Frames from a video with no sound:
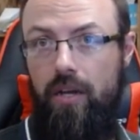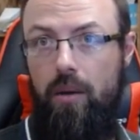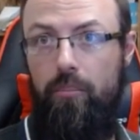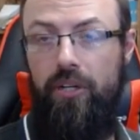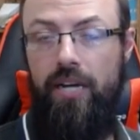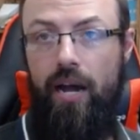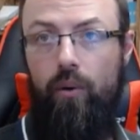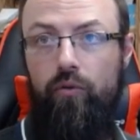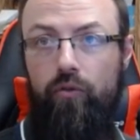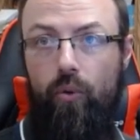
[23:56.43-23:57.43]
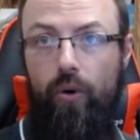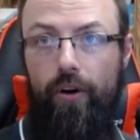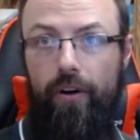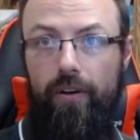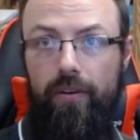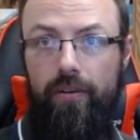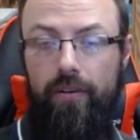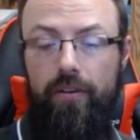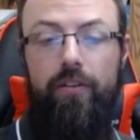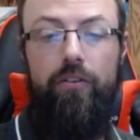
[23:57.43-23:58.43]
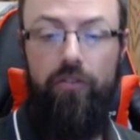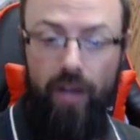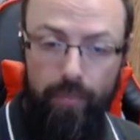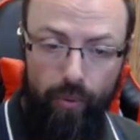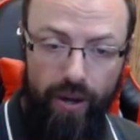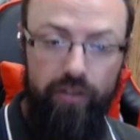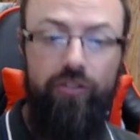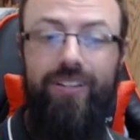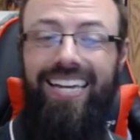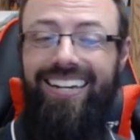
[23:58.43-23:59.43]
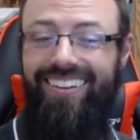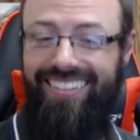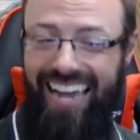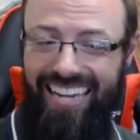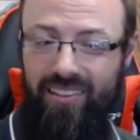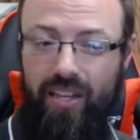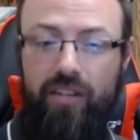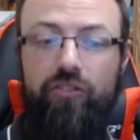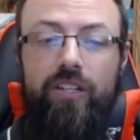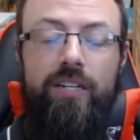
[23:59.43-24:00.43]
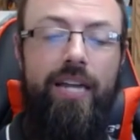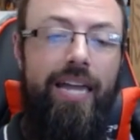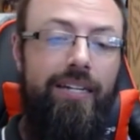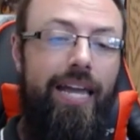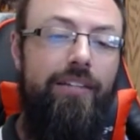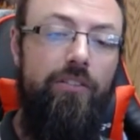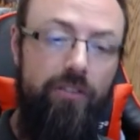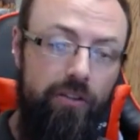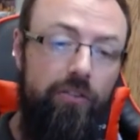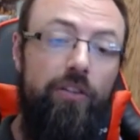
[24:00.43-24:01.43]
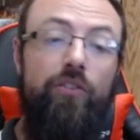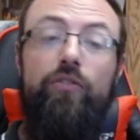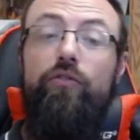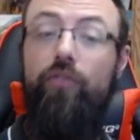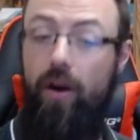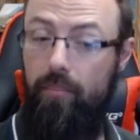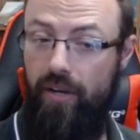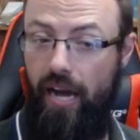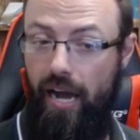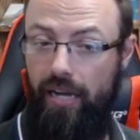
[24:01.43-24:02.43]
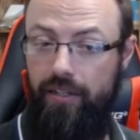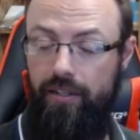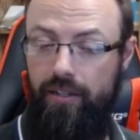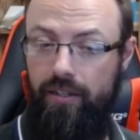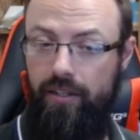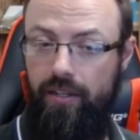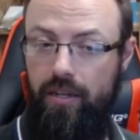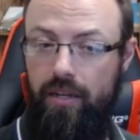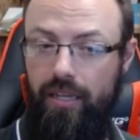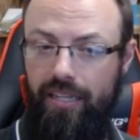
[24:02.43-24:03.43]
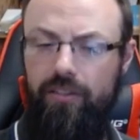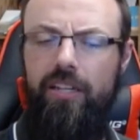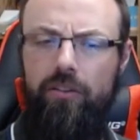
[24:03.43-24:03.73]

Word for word: but now for separation and annihilation and, and distance from God. It, it's